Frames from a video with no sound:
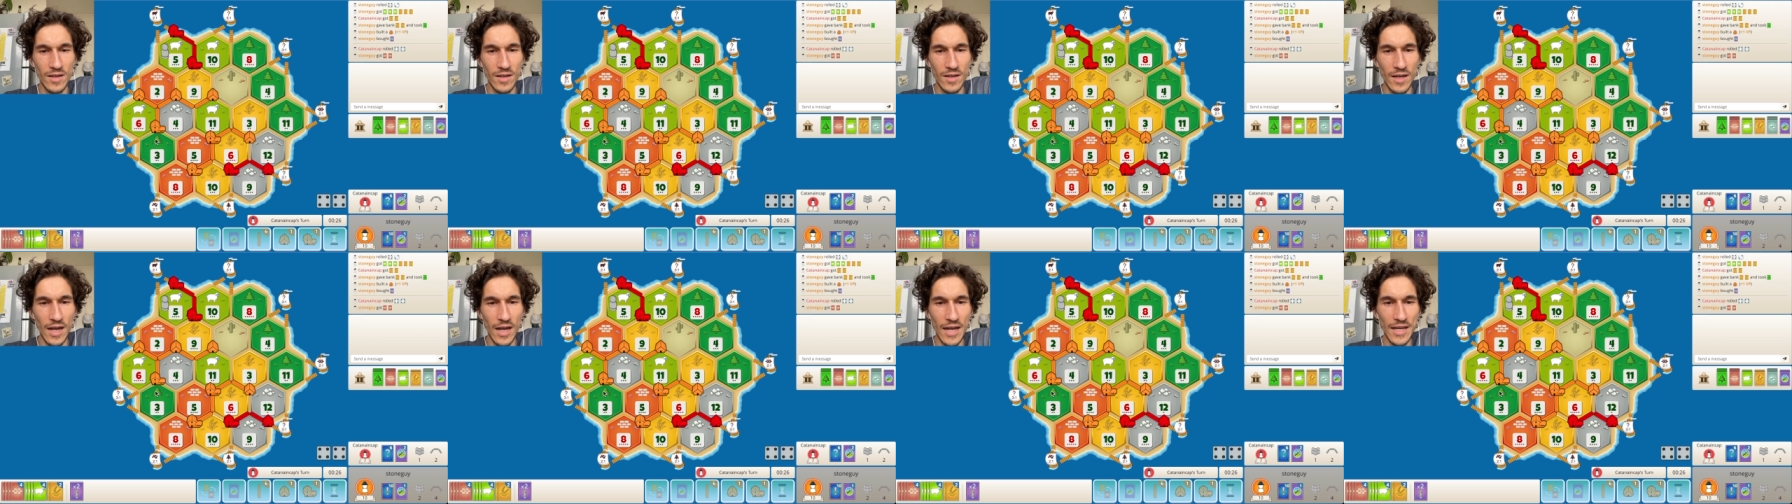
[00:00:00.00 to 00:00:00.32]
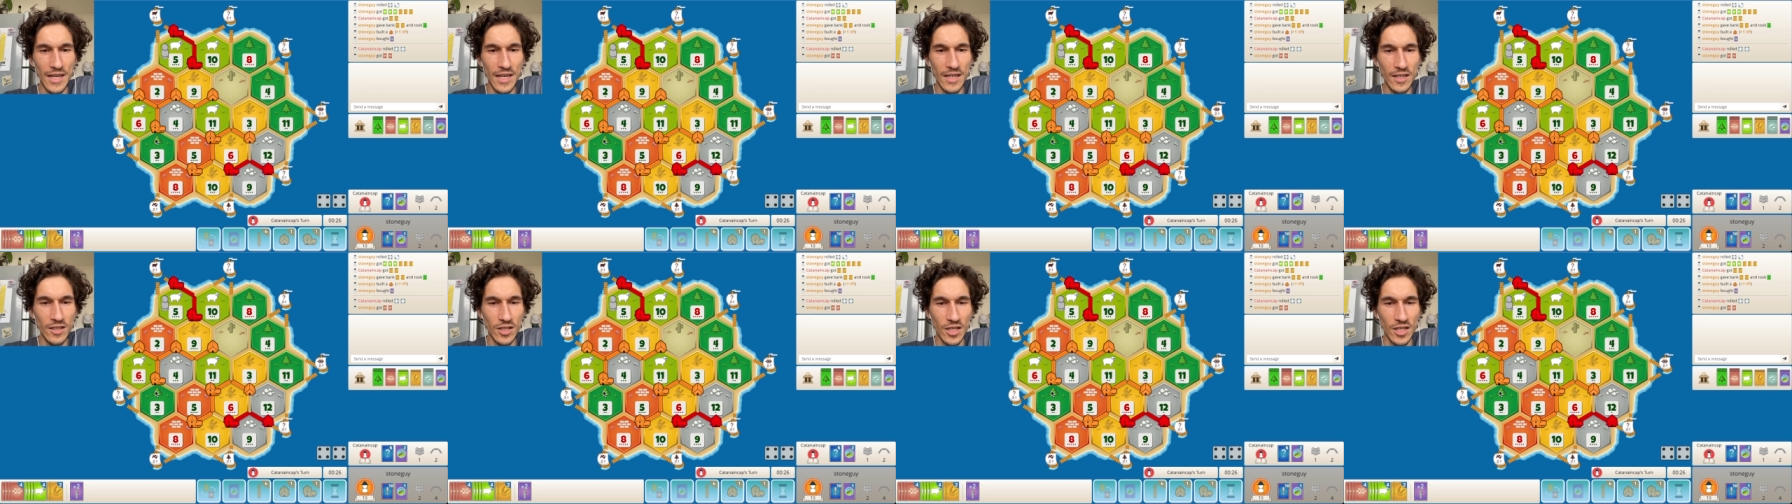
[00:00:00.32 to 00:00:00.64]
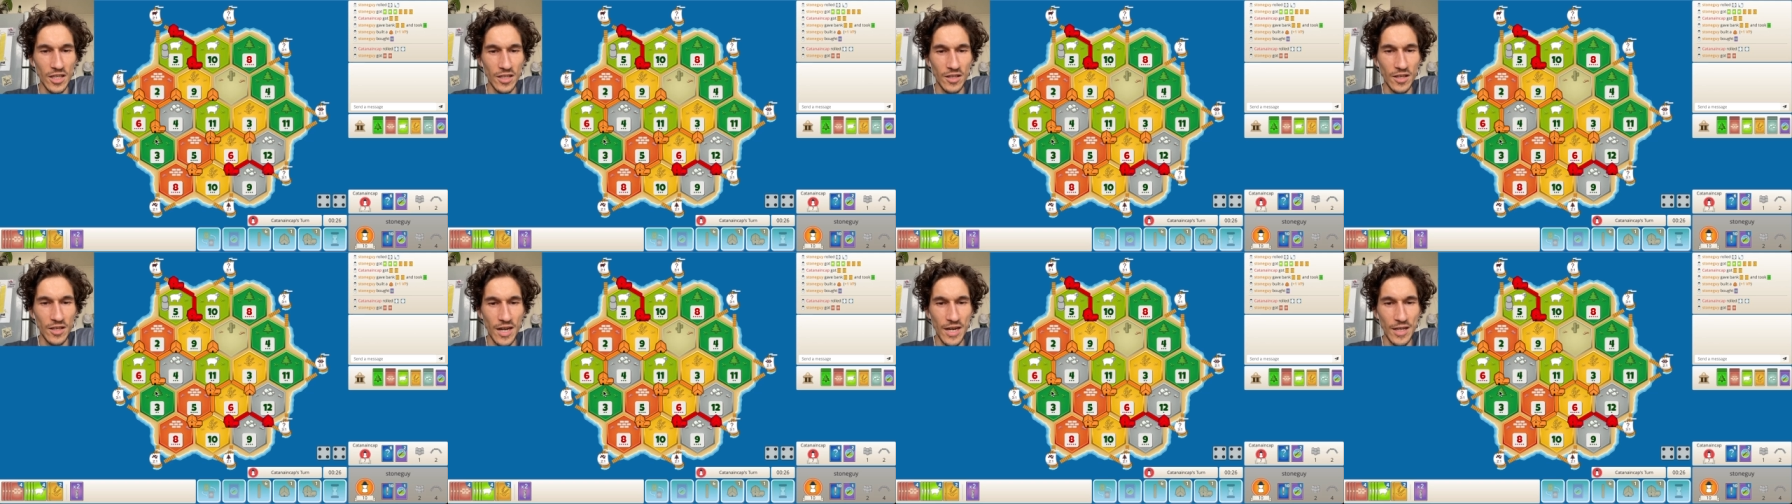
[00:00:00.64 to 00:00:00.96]
I can't
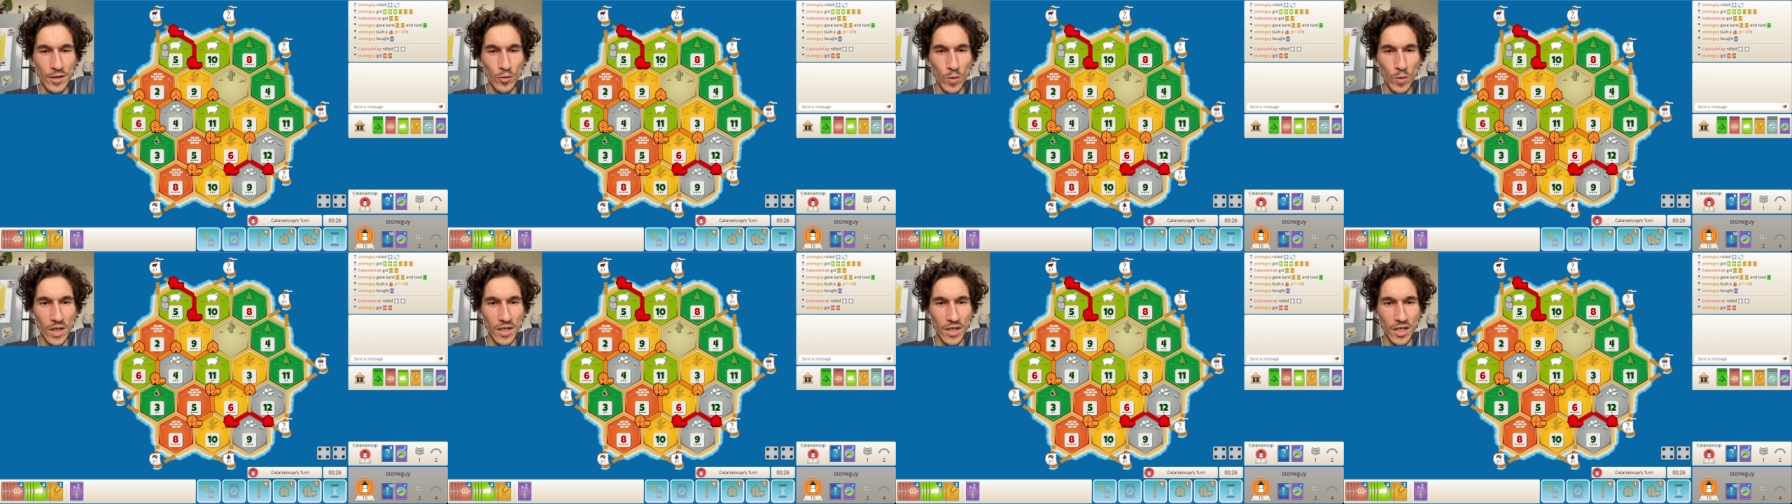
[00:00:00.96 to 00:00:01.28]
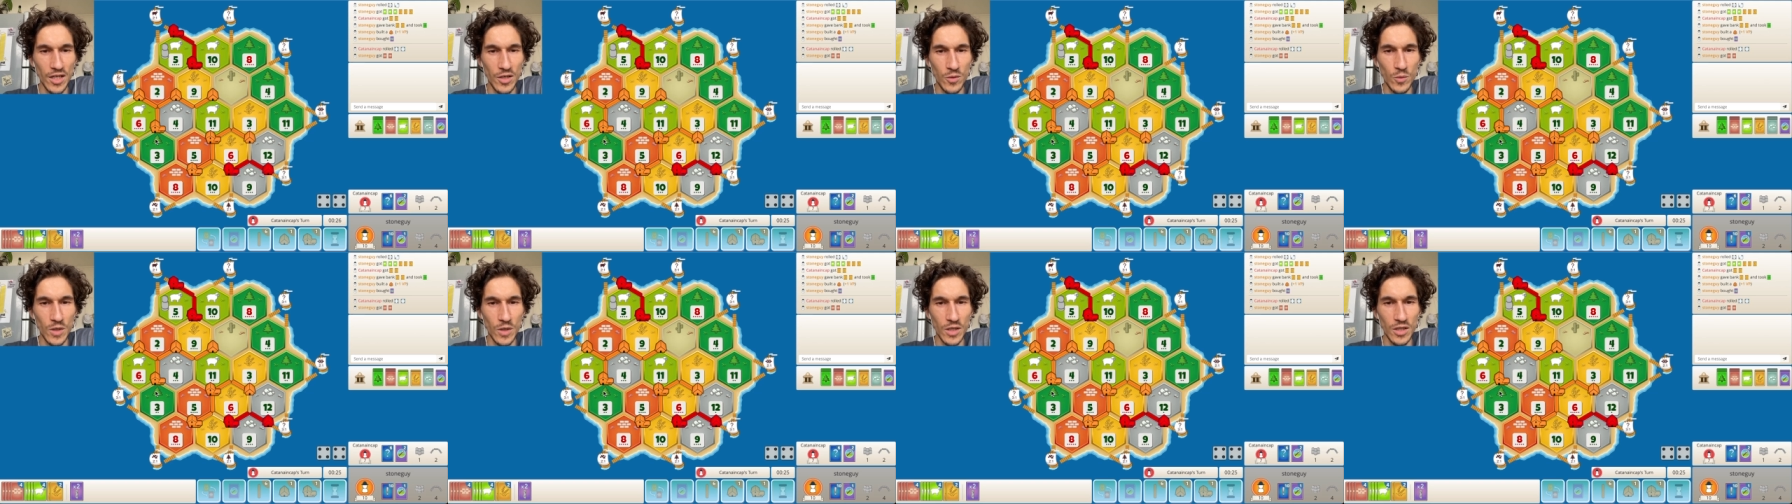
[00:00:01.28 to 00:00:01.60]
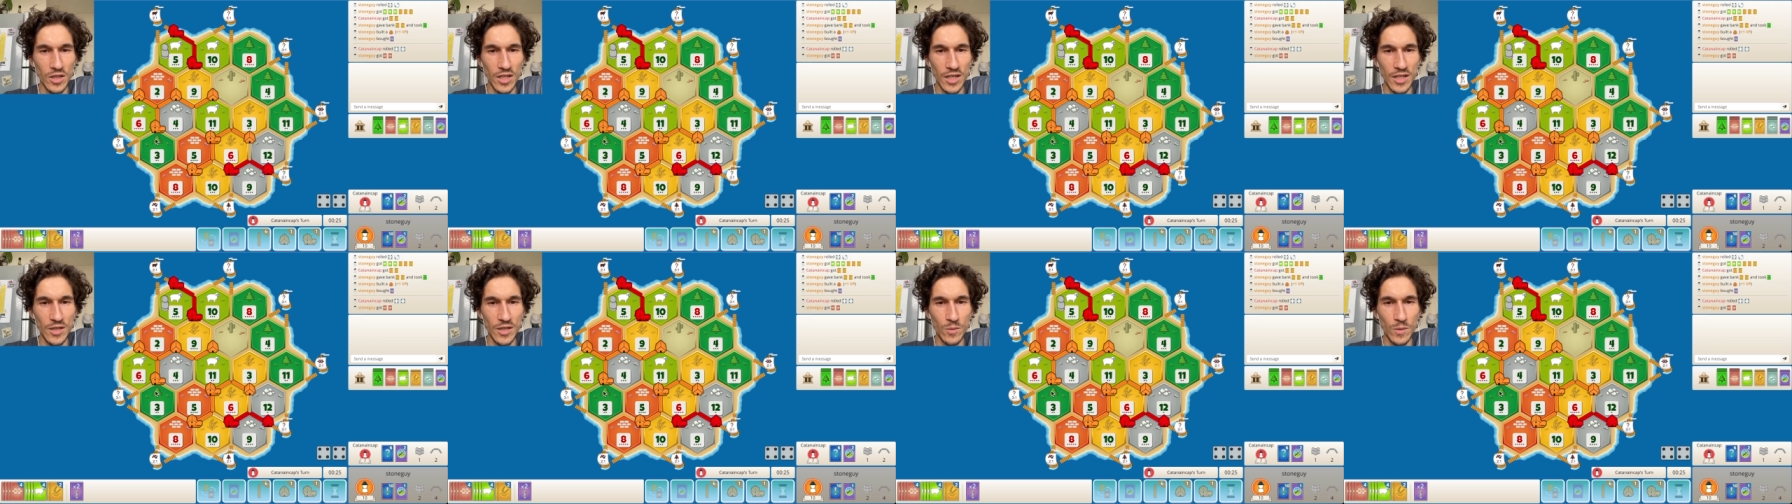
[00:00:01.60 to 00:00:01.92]
get three to one anyways
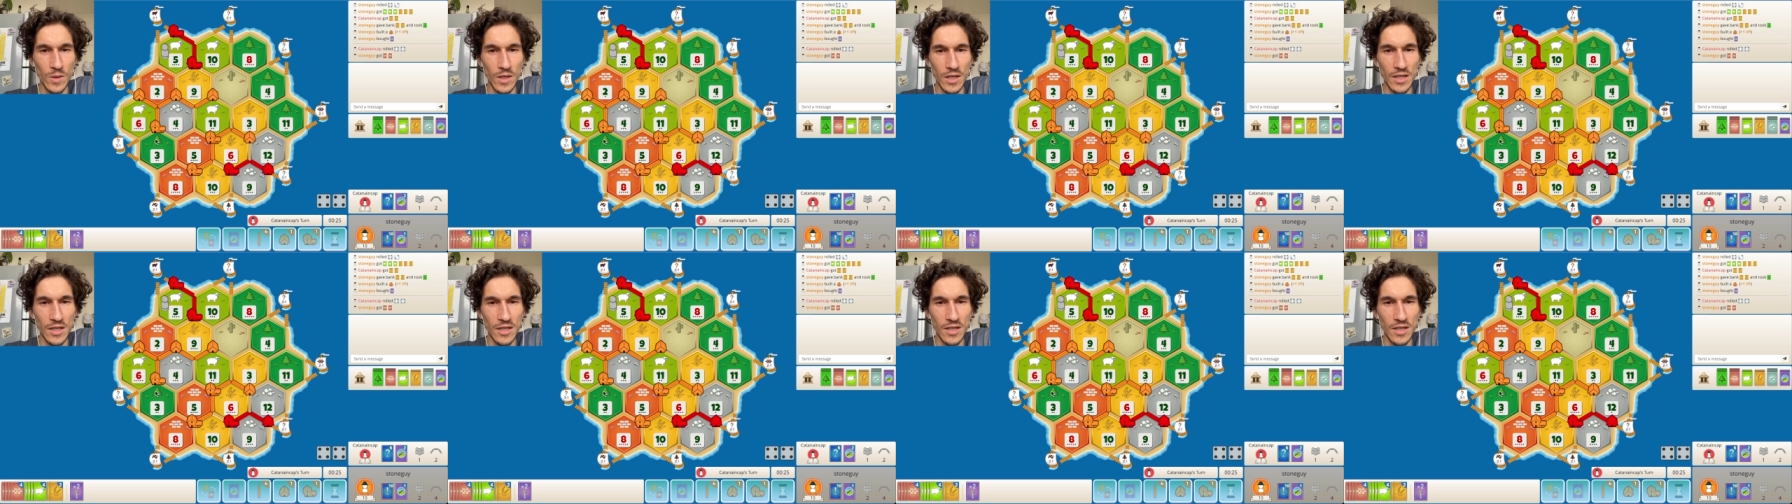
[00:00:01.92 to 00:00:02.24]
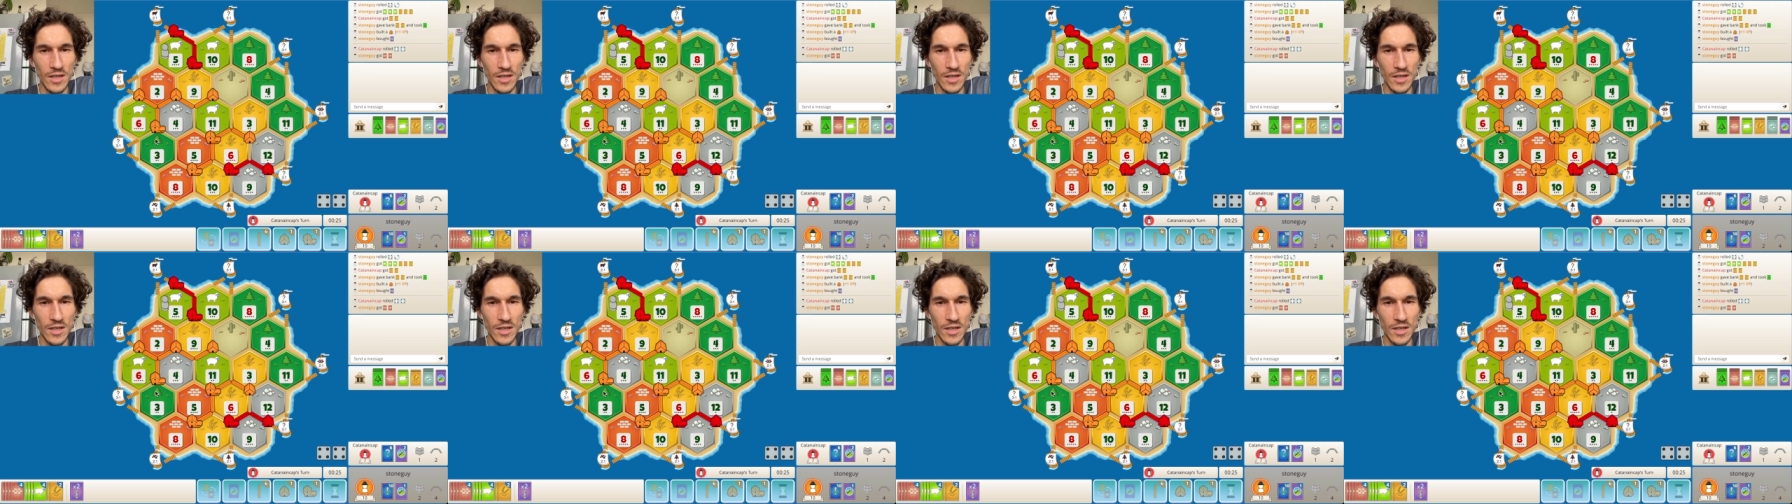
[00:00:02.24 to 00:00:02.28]
anywhere.